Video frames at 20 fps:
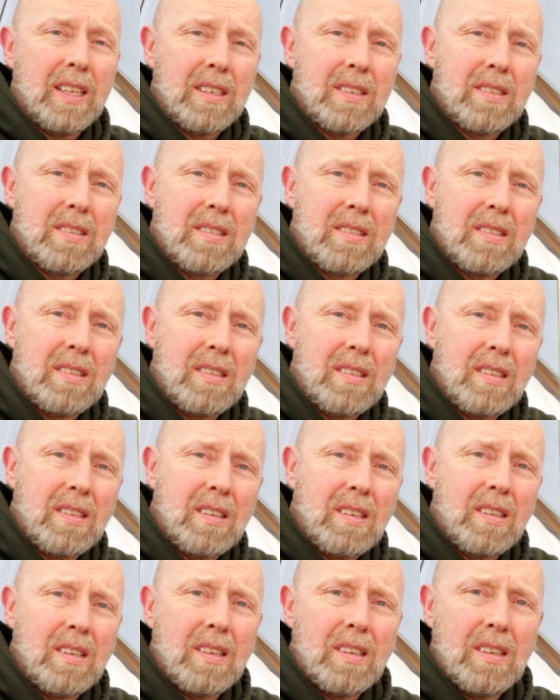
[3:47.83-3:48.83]
this
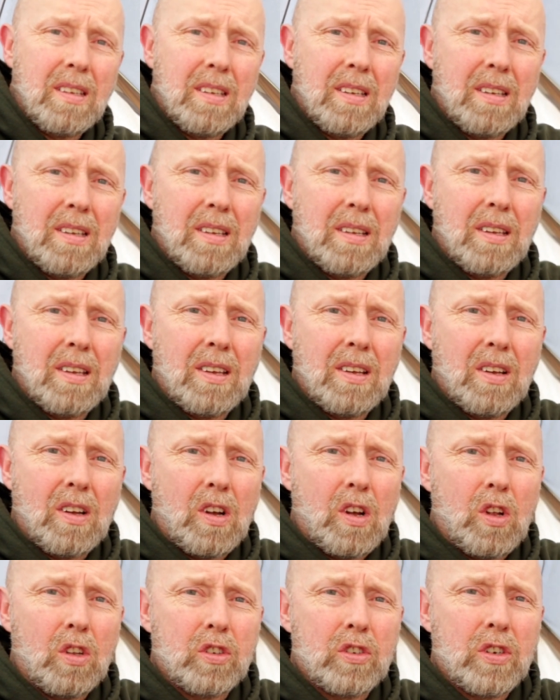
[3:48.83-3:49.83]

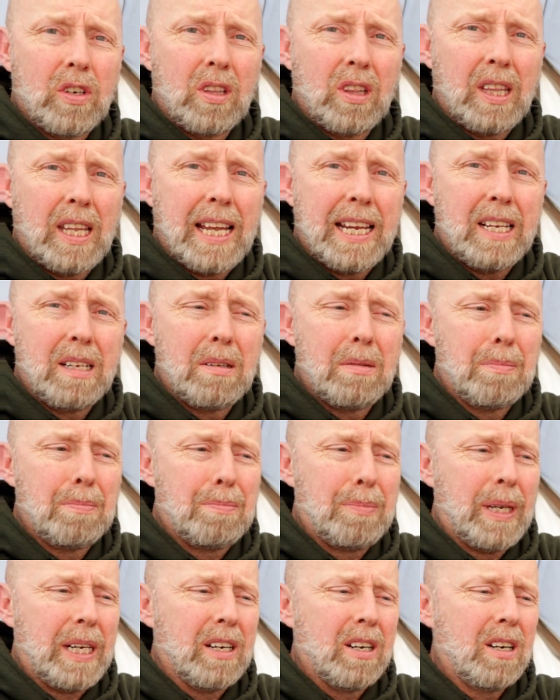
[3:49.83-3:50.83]
ultra light
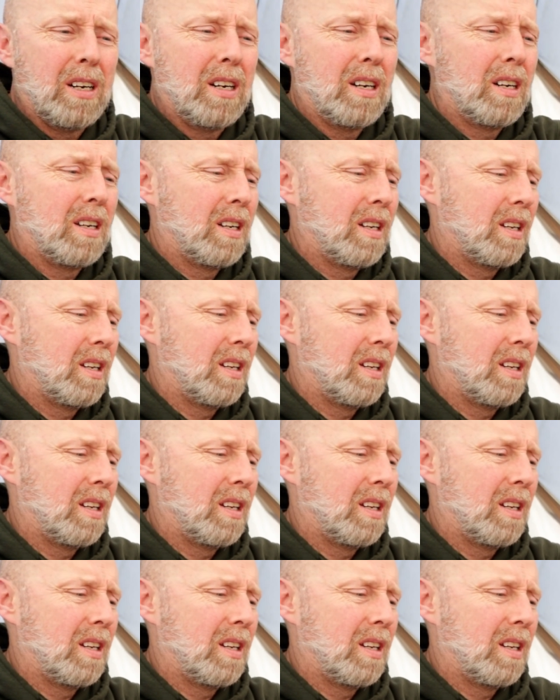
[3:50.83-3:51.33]
beer.